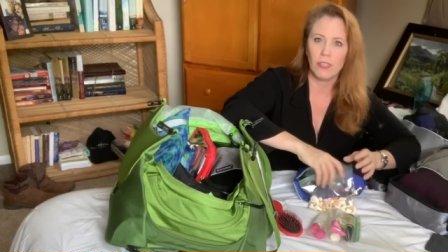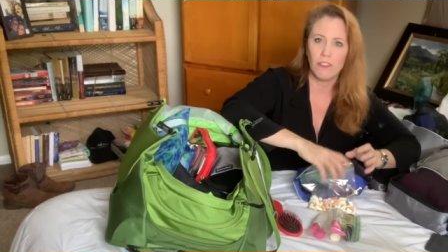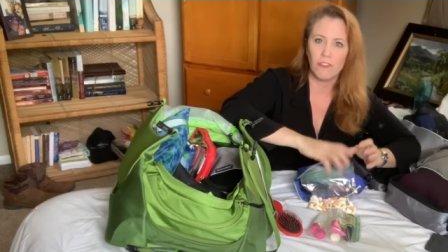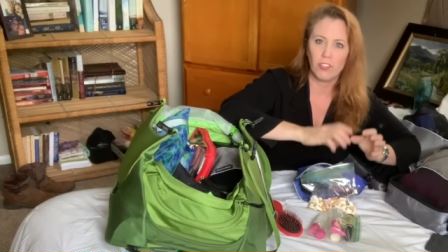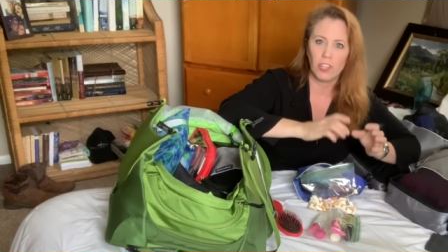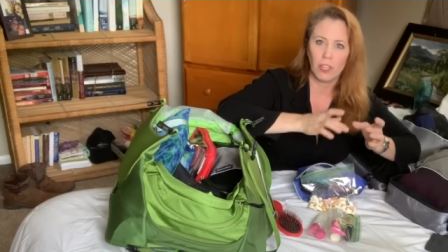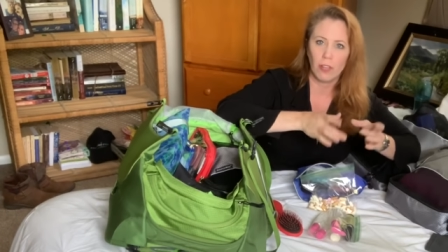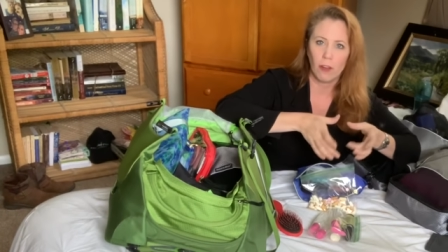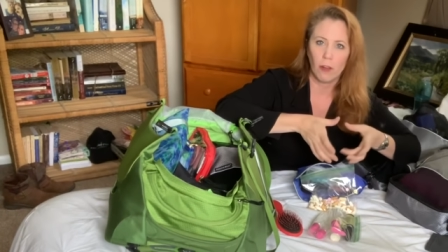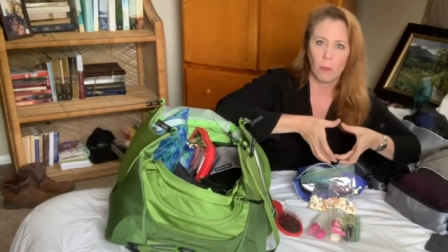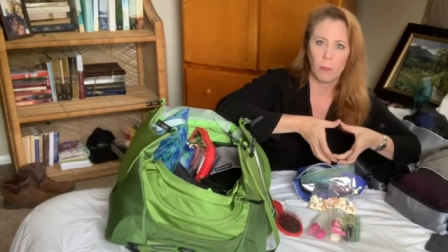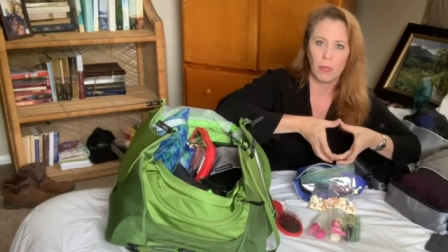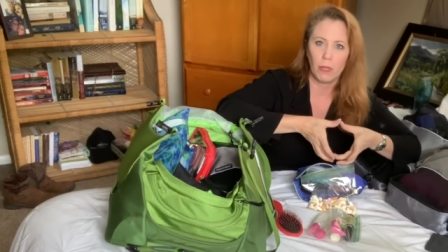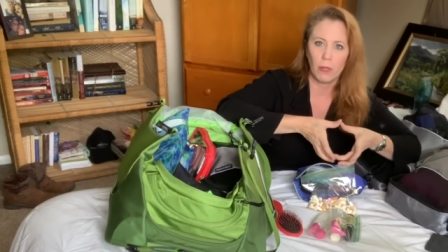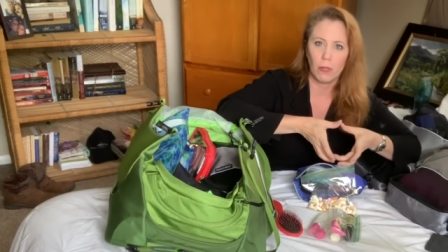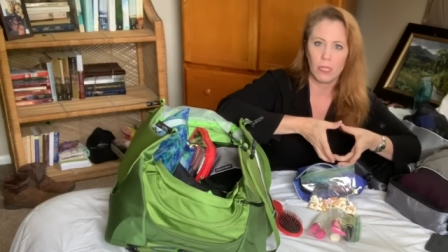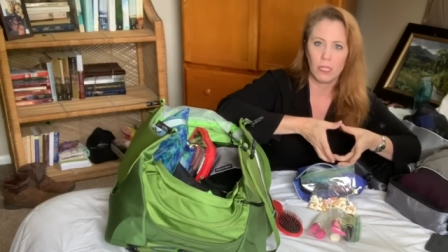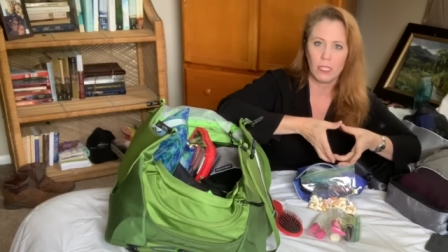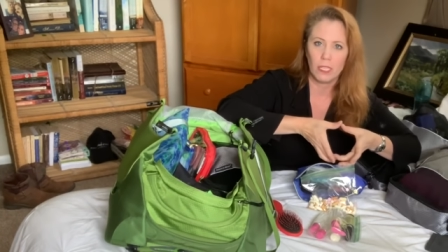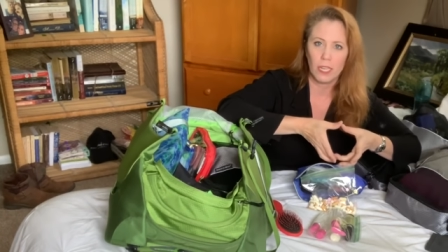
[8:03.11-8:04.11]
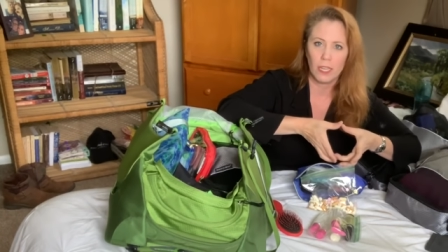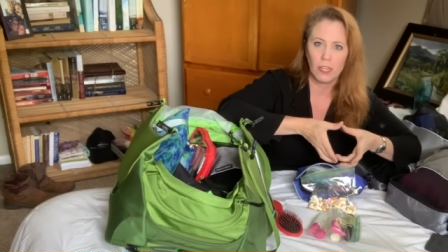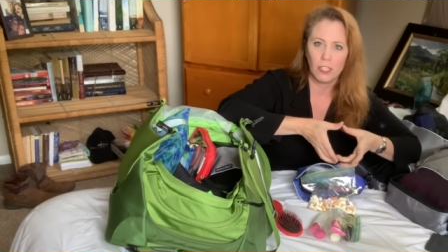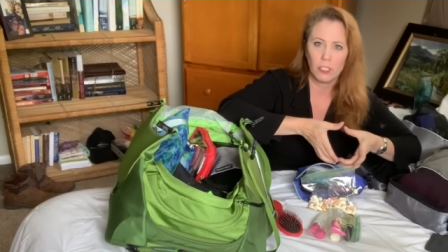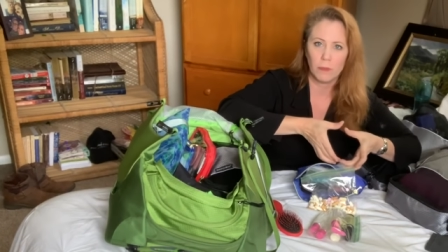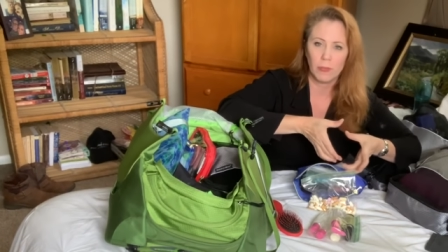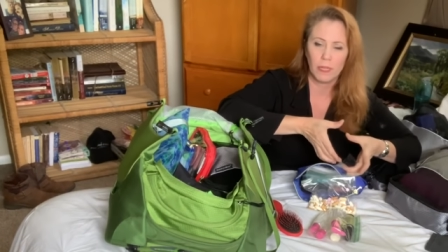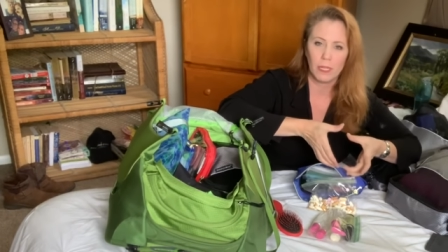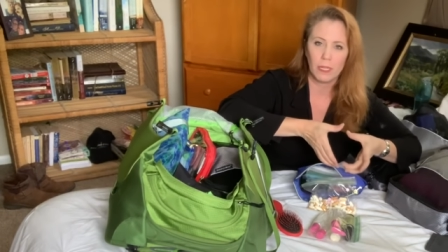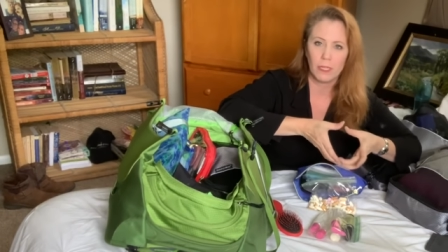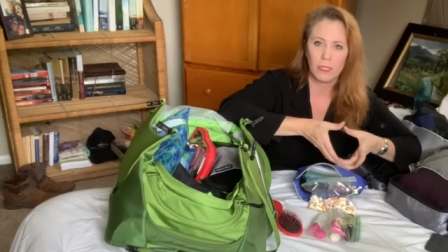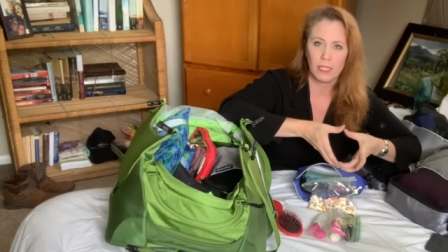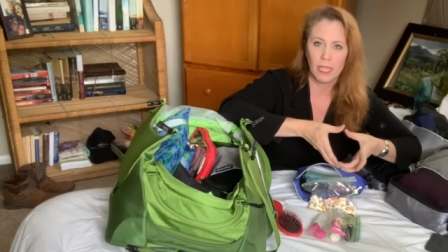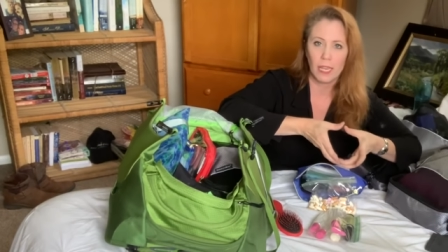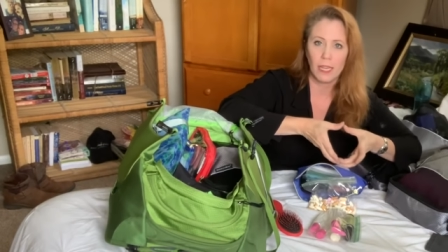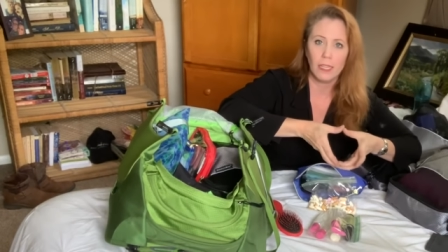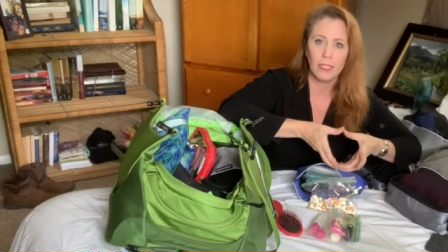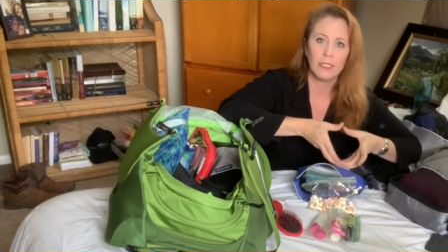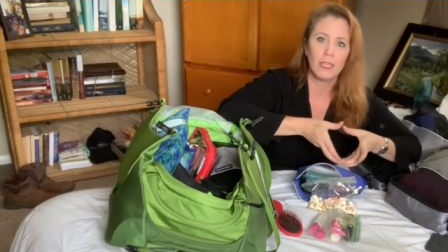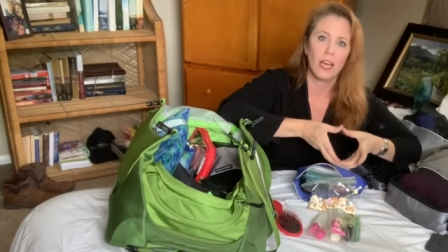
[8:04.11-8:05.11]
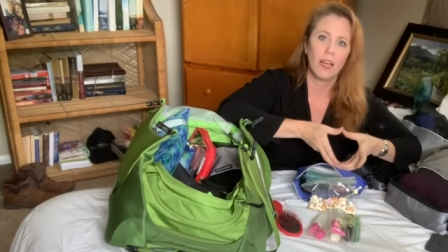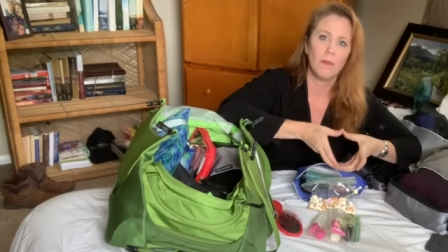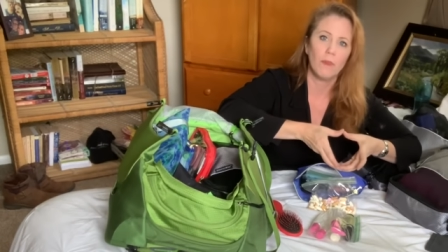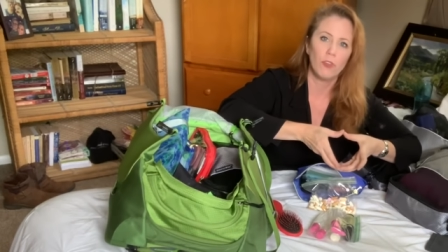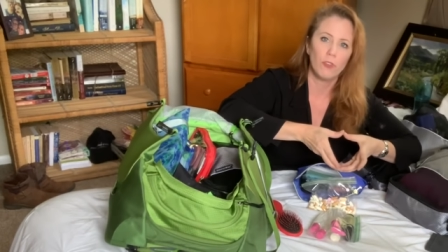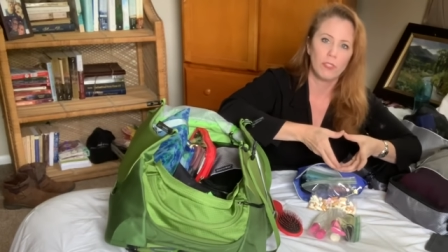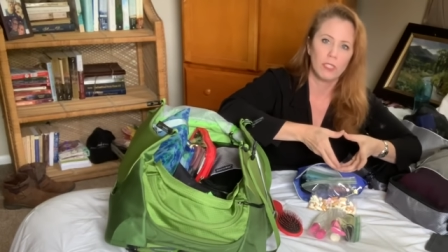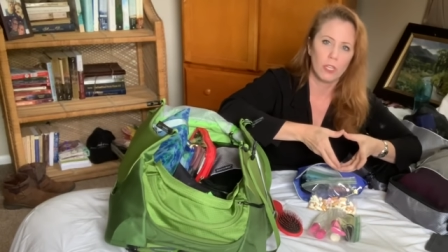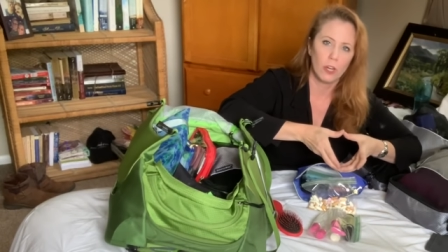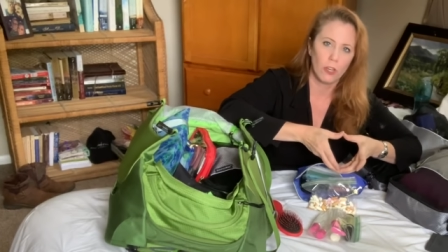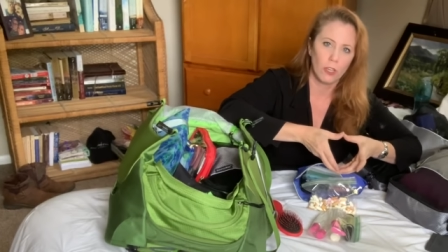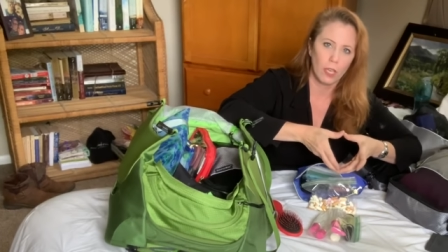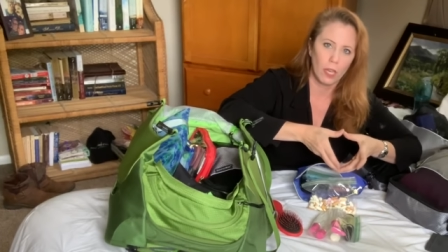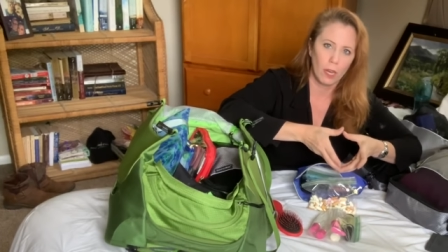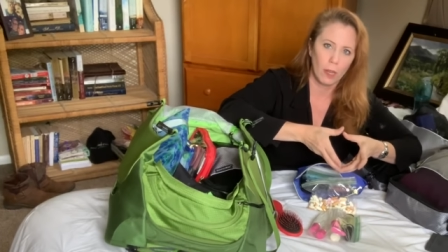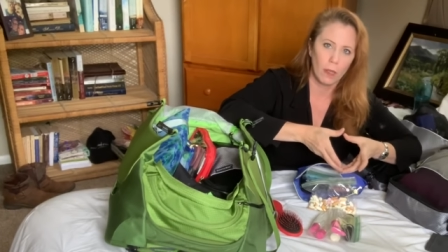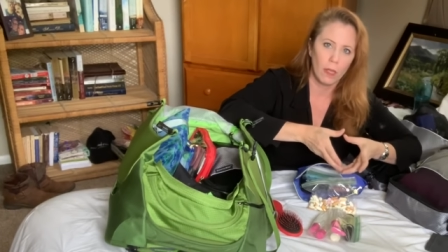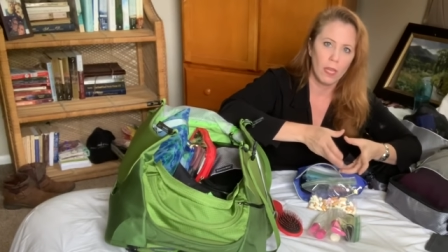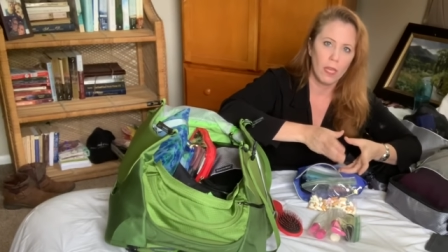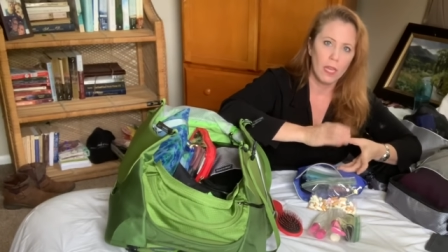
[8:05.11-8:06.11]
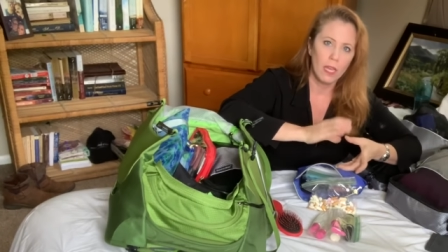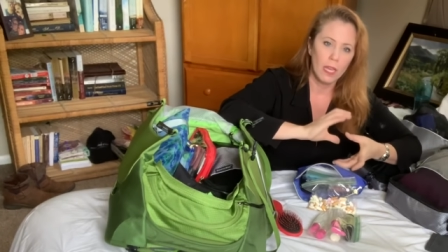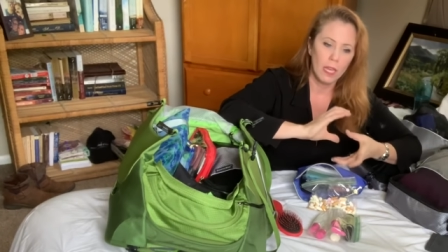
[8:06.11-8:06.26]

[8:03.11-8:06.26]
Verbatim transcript: nifty little pill containers, because anytime you start getting